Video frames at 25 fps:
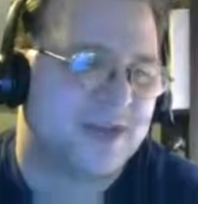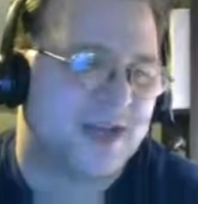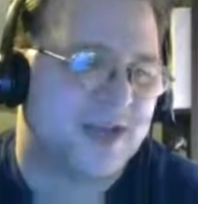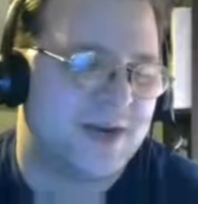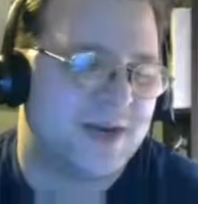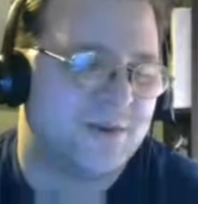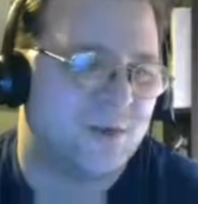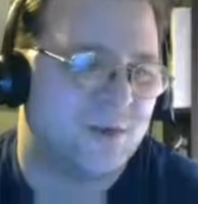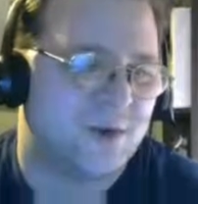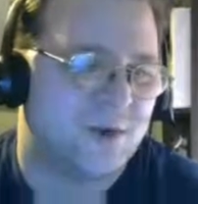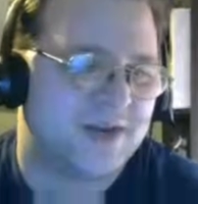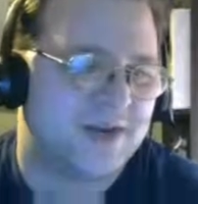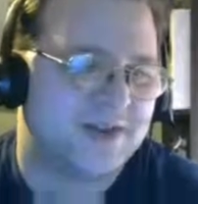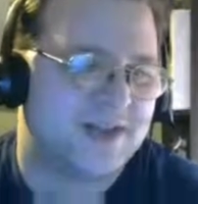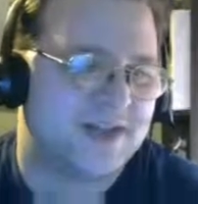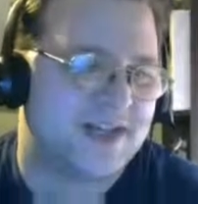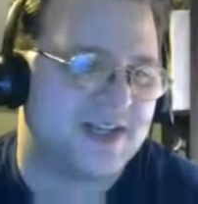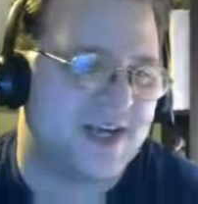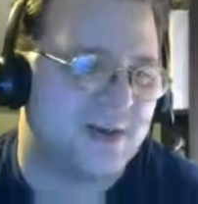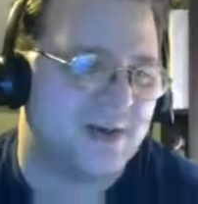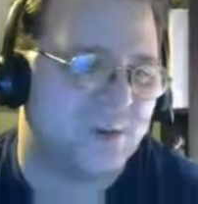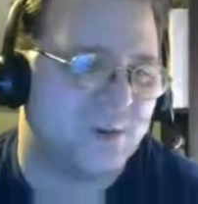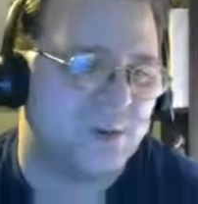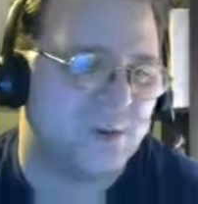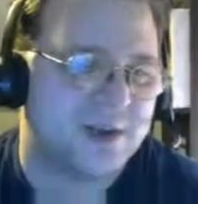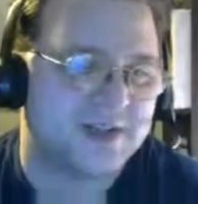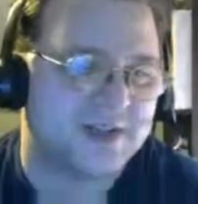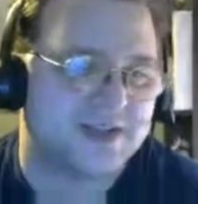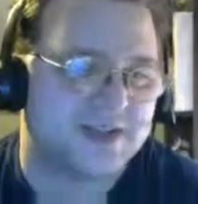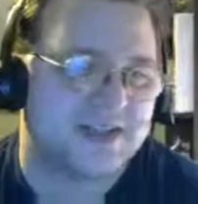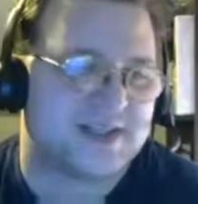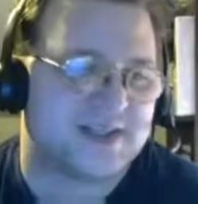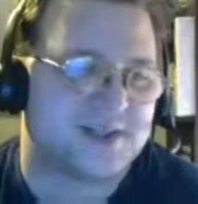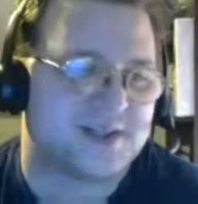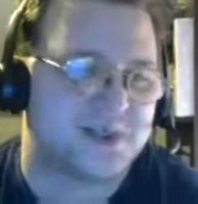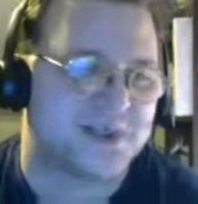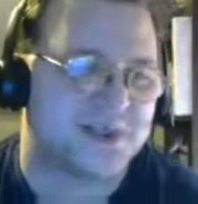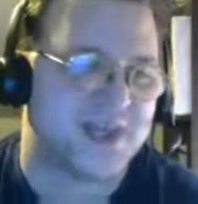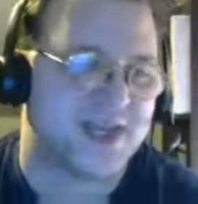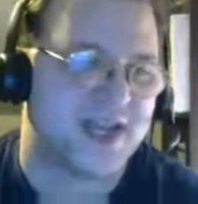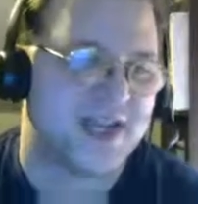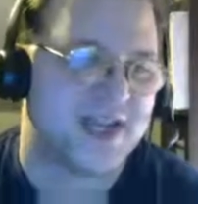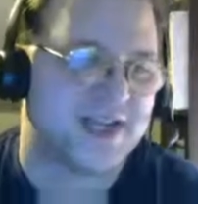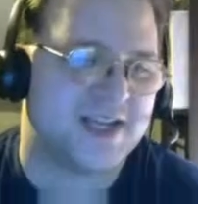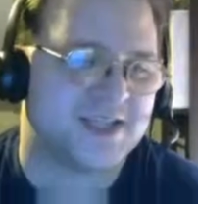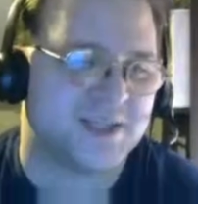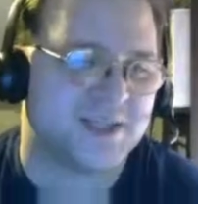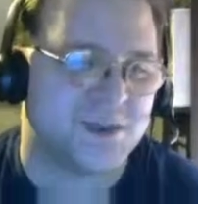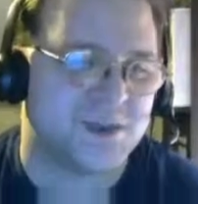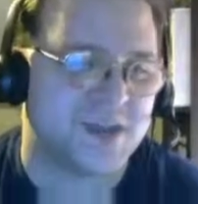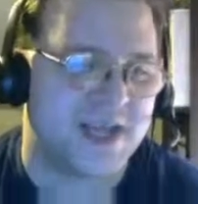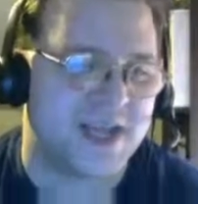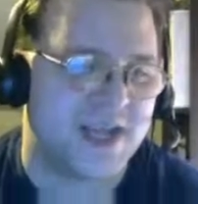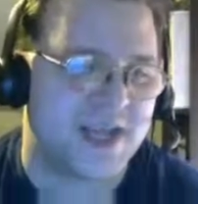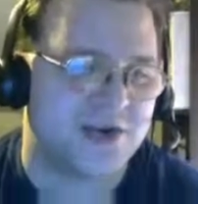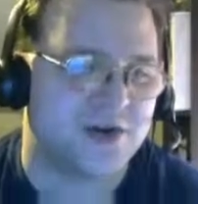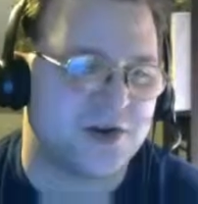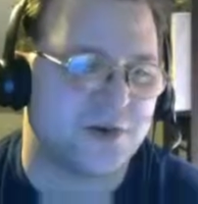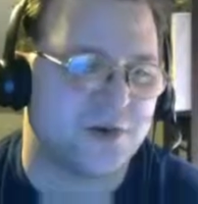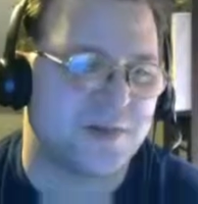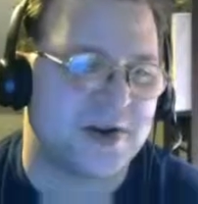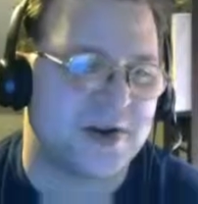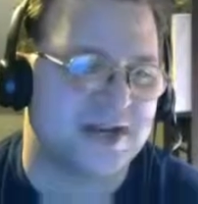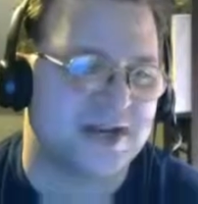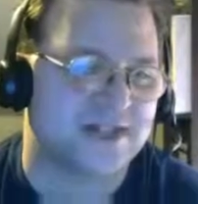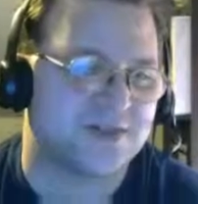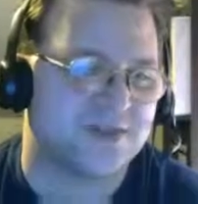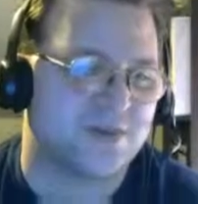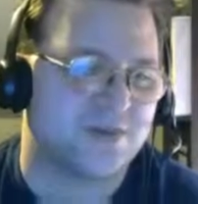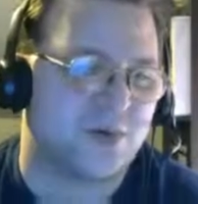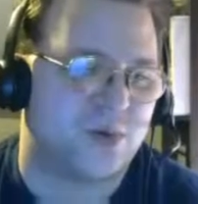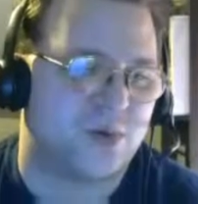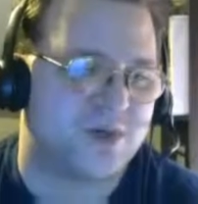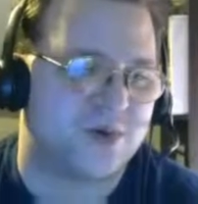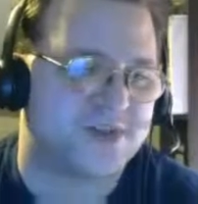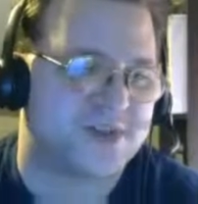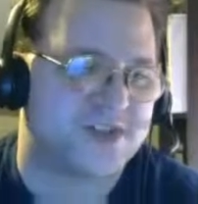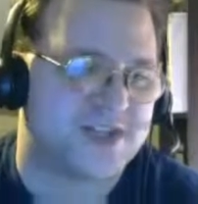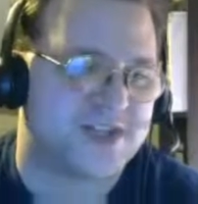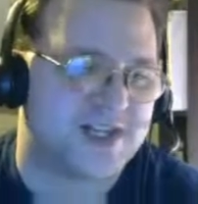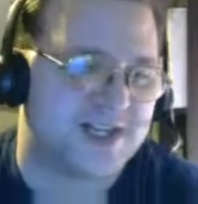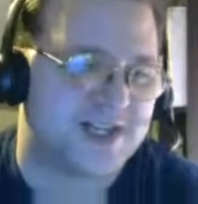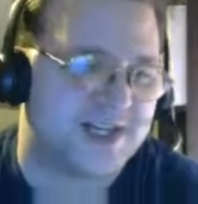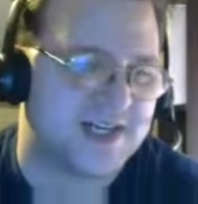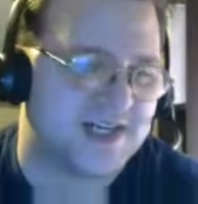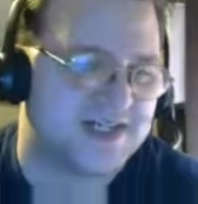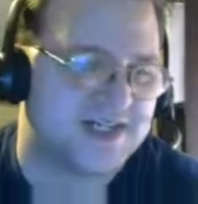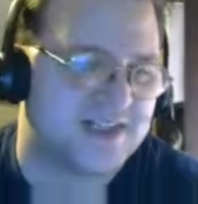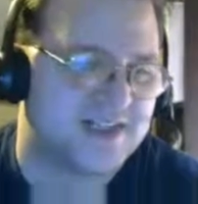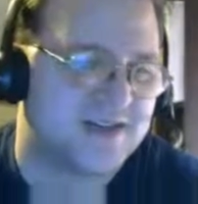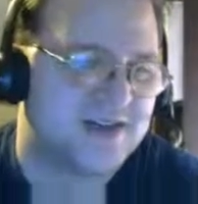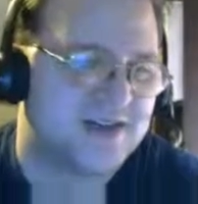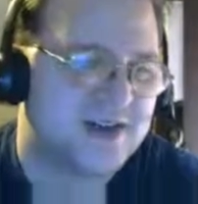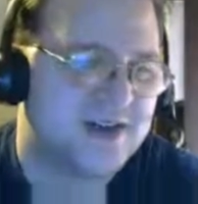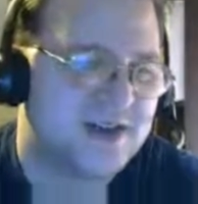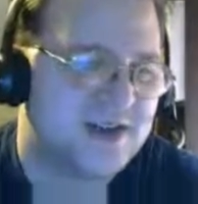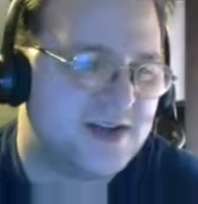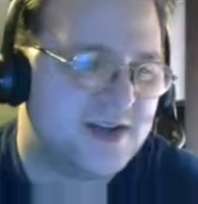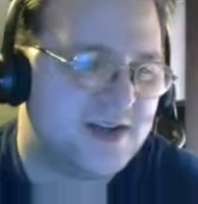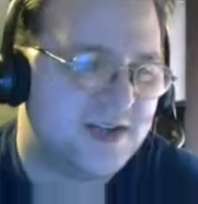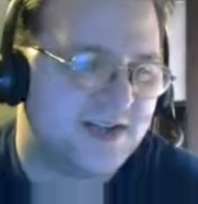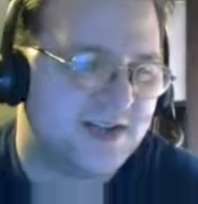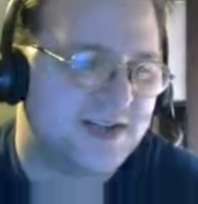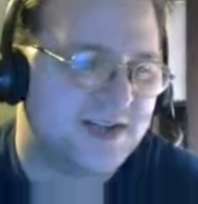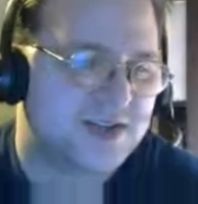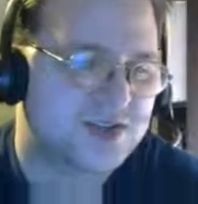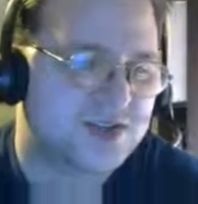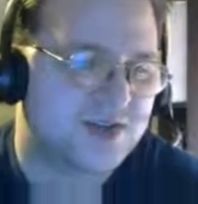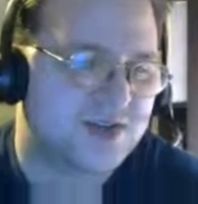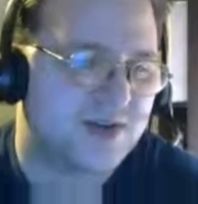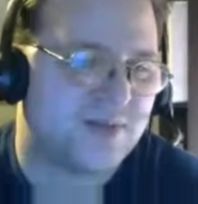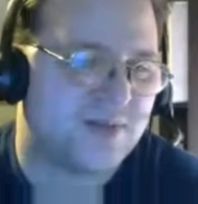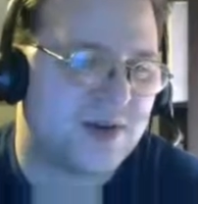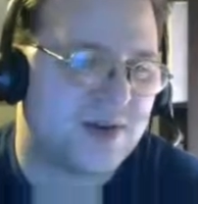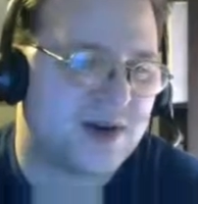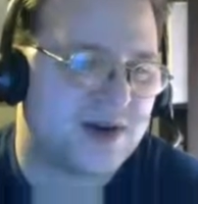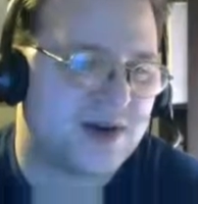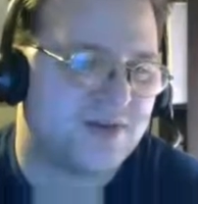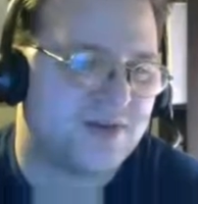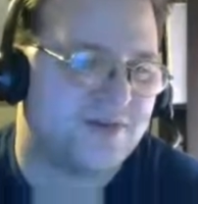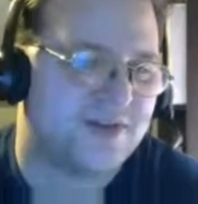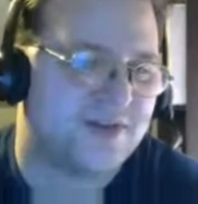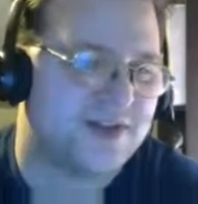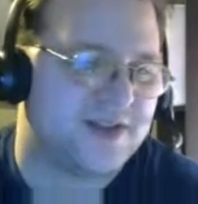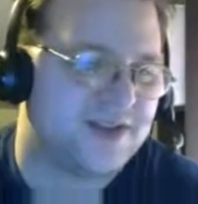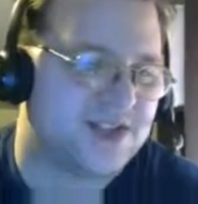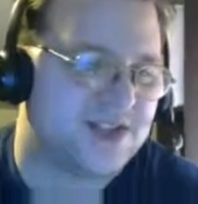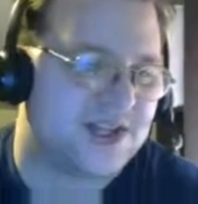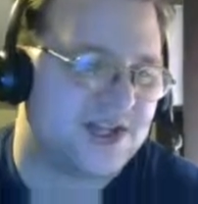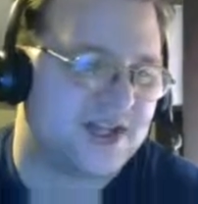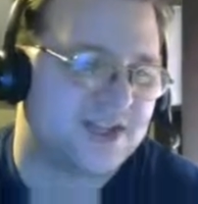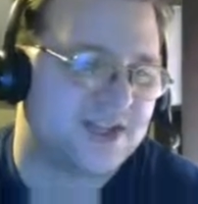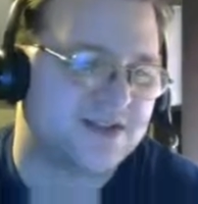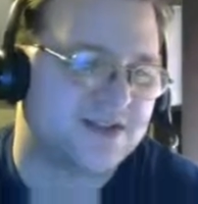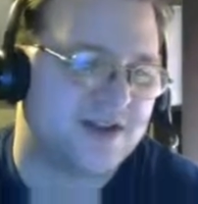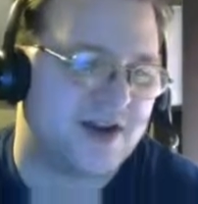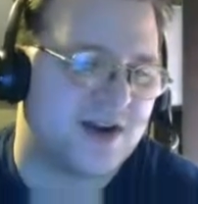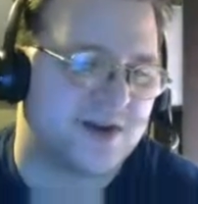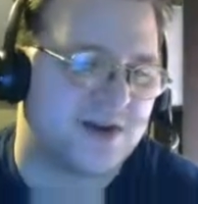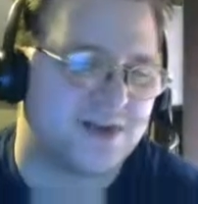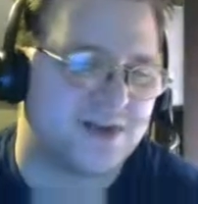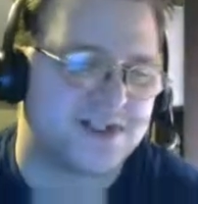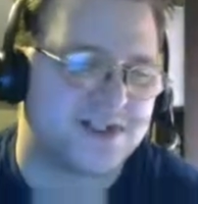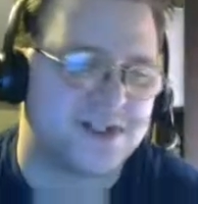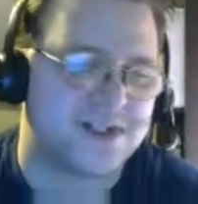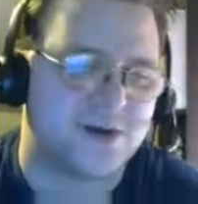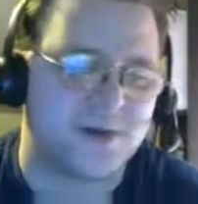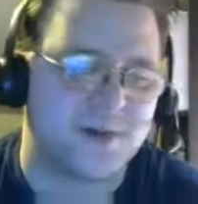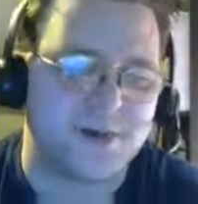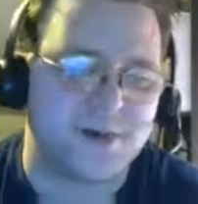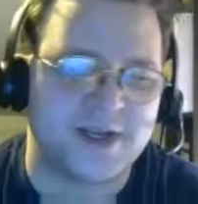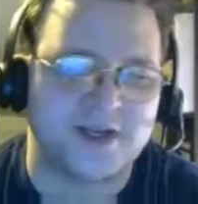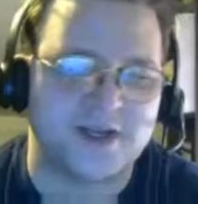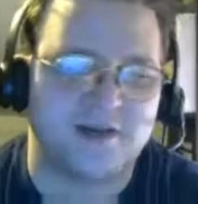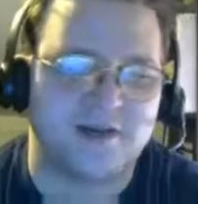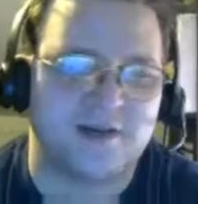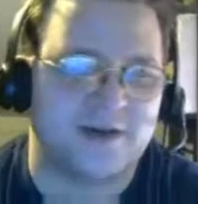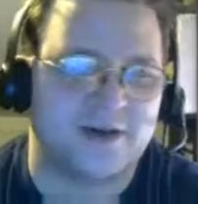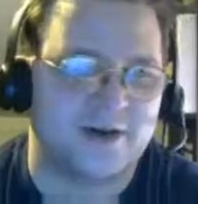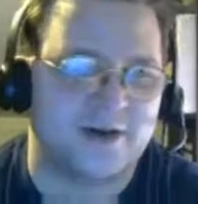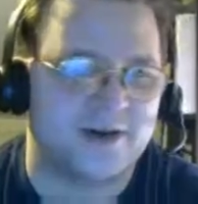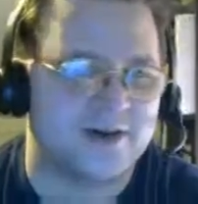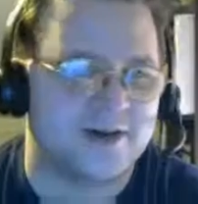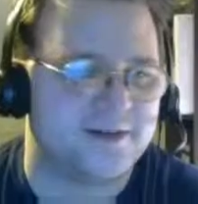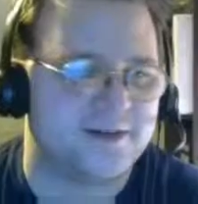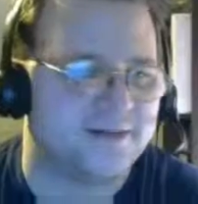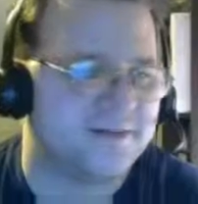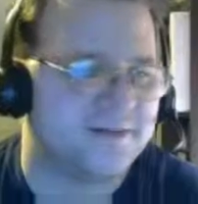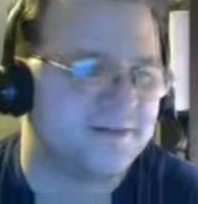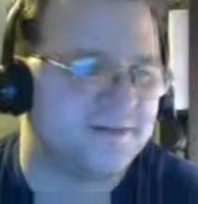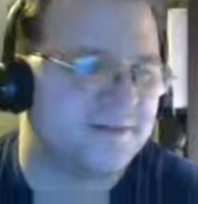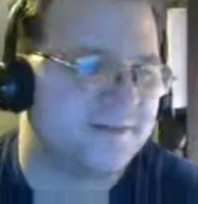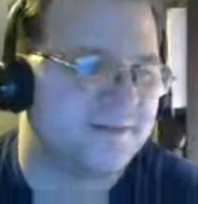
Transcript: I'm with it, I'm with it. Okay, so we can't go back to Port Ceres. Let's try Perit Village. Ask around, see what we can learn.